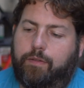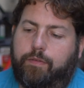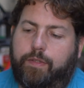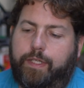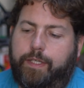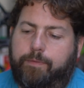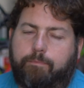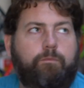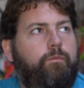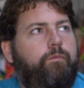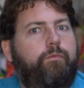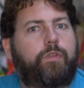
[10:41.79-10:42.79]
The
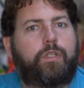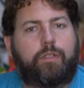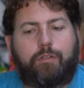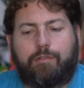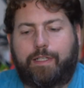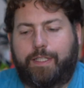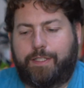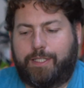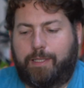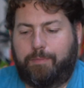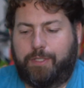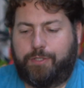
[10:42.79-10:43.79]
already
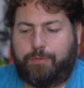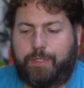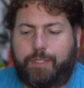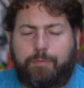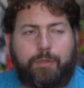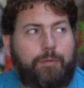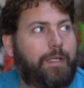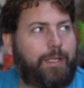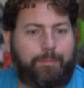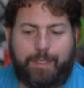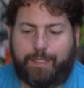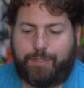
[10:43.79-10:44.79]
established 21
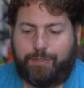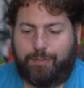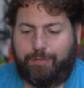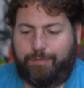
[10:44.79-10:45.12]
megapixel